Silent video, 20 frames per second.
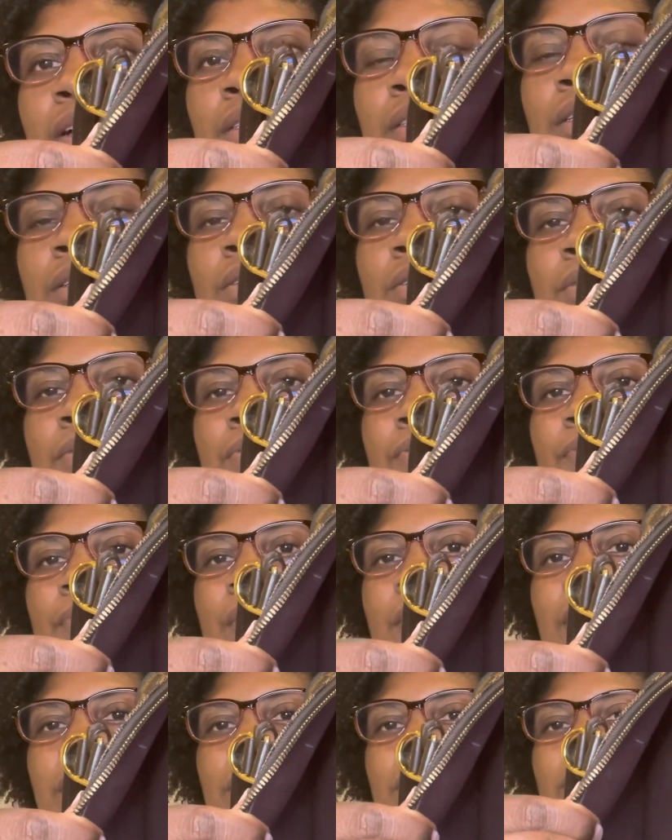little
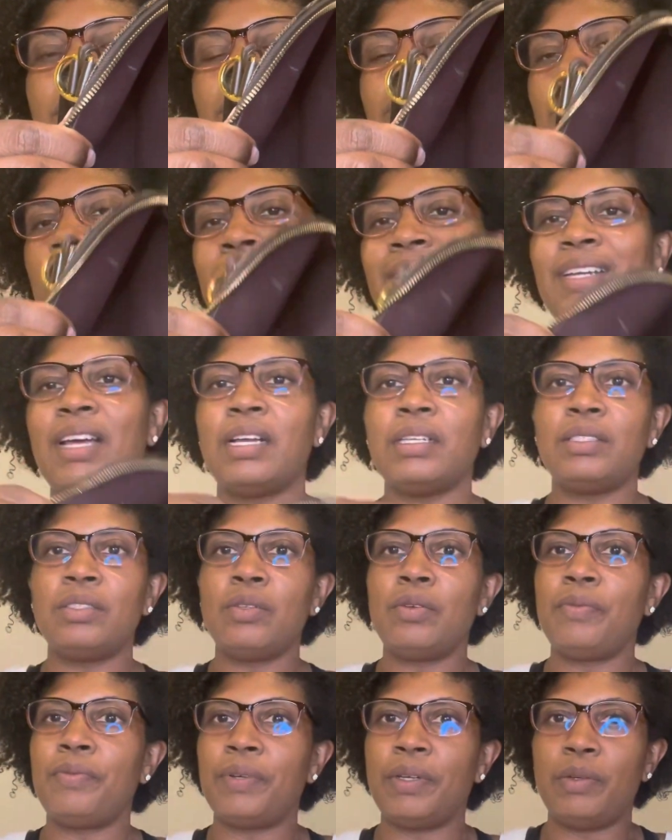fun story, not so
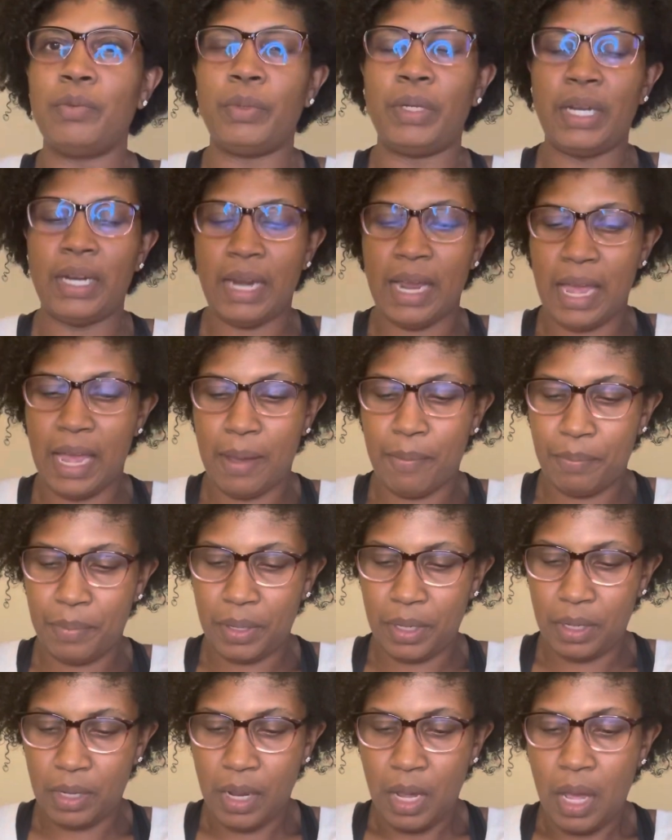fun when it
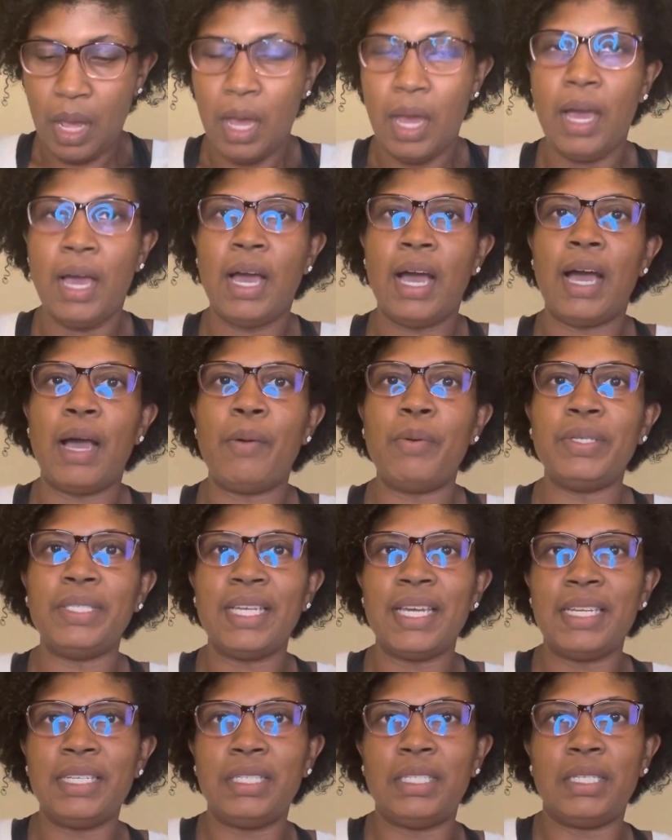happened. I was
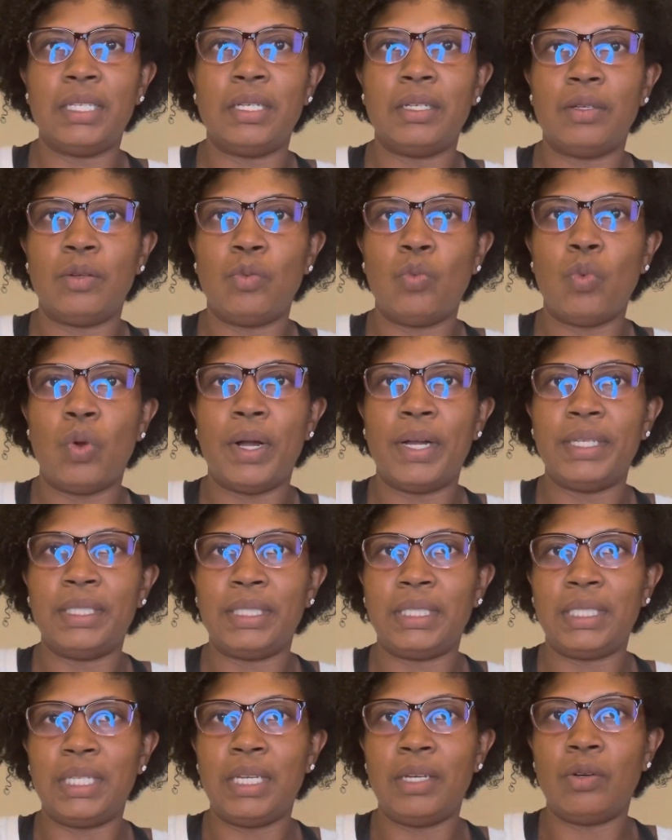at dinner
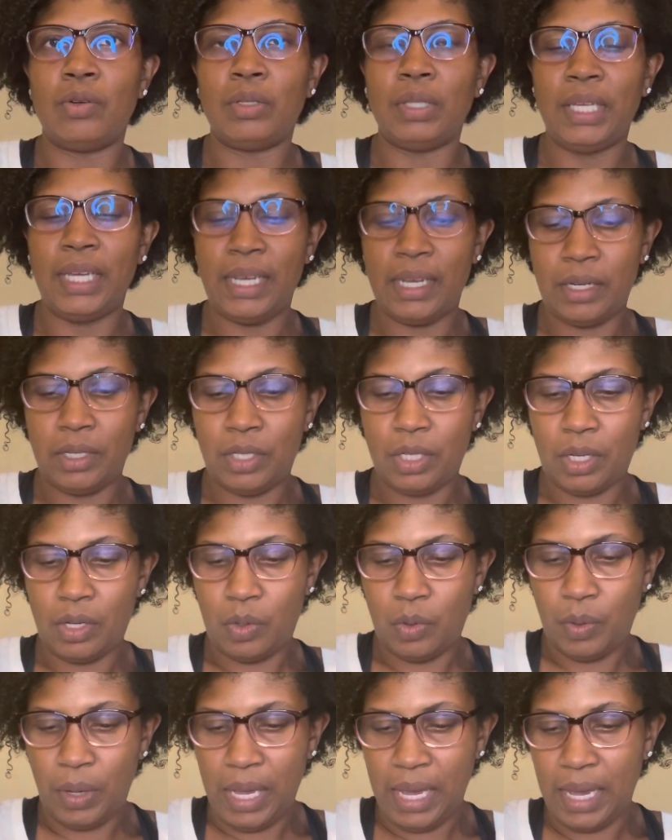once in
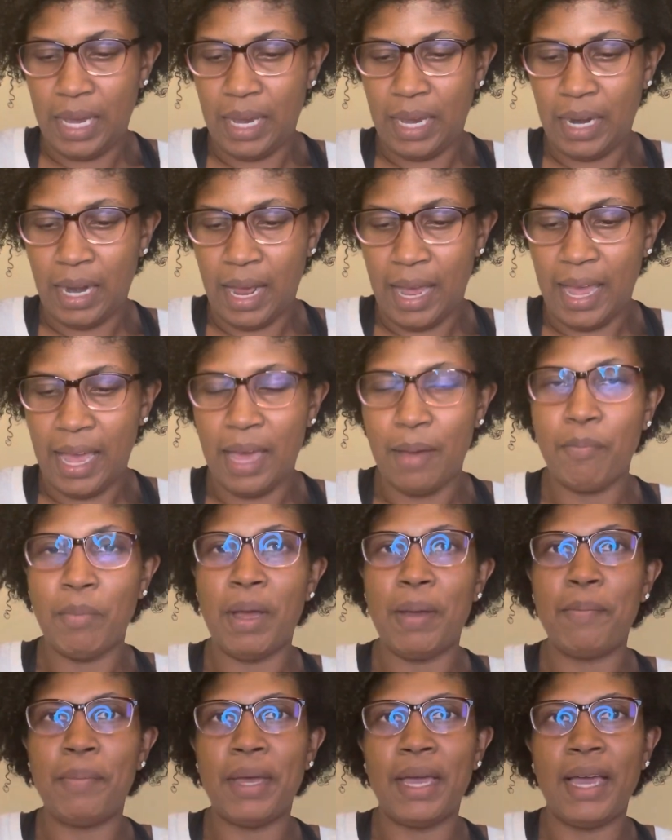Orlando, and I had my
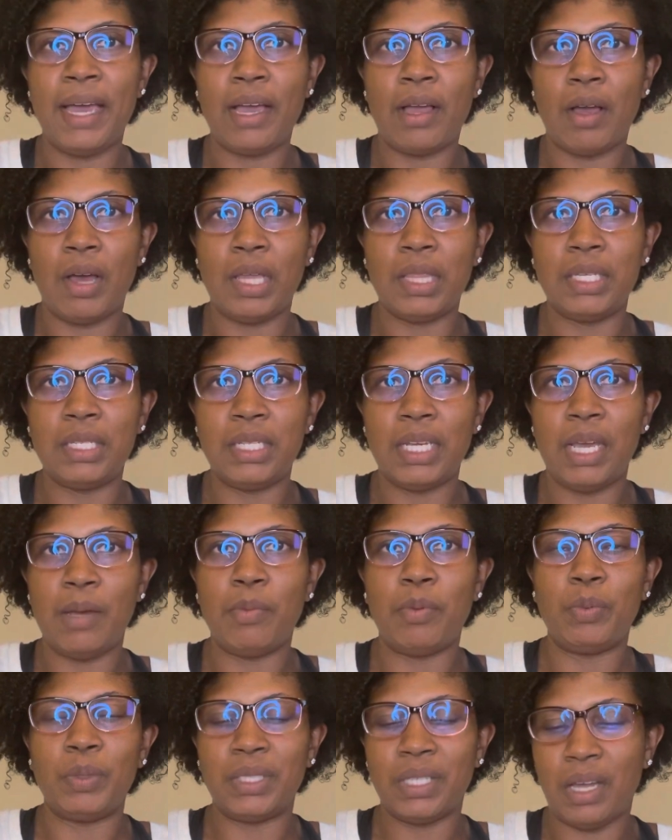bag on the table.
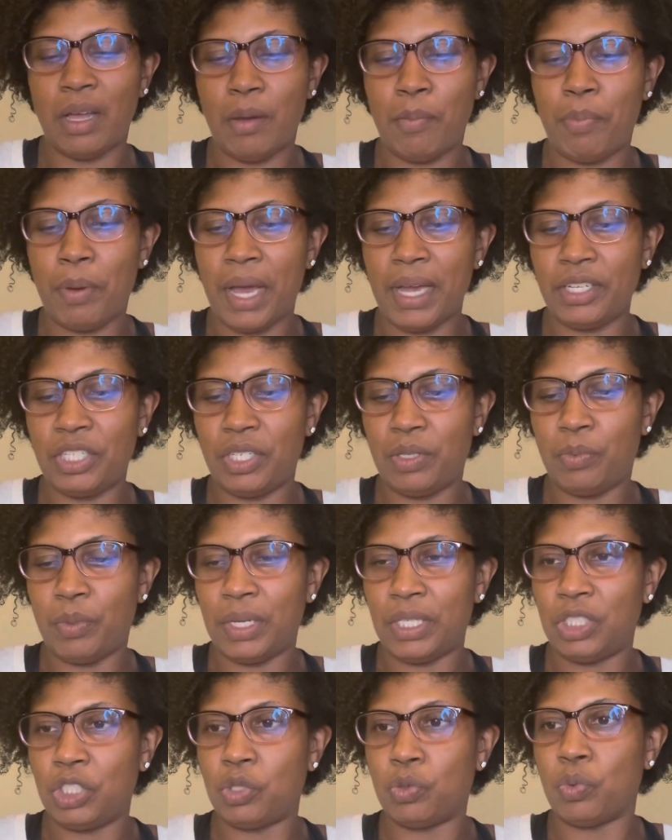It was a hibachi
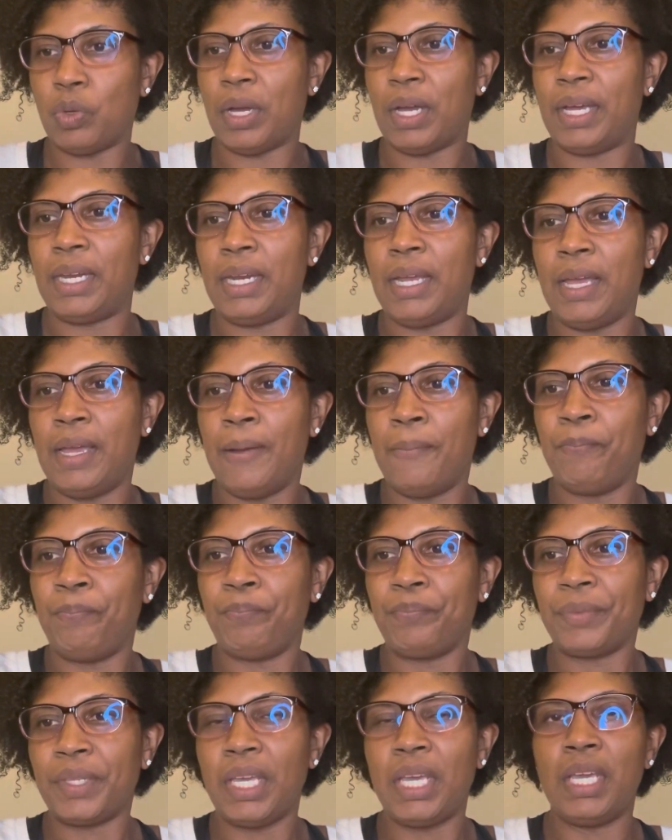restaurant.
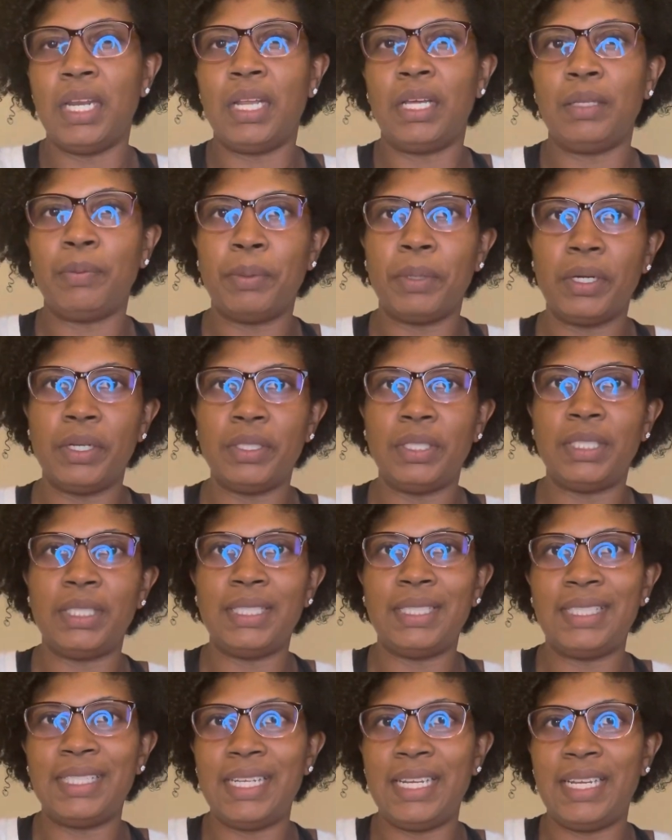and a person
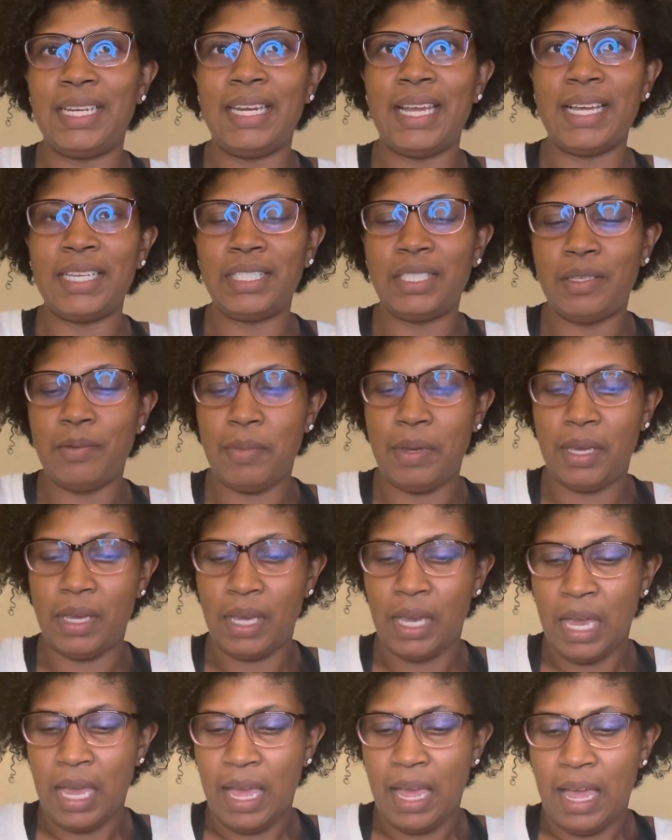sitting next to
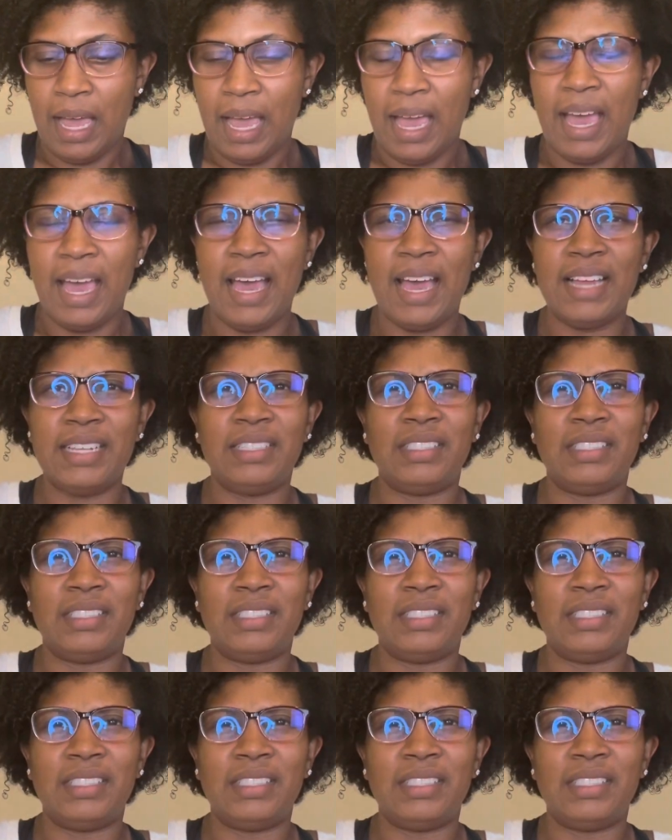me had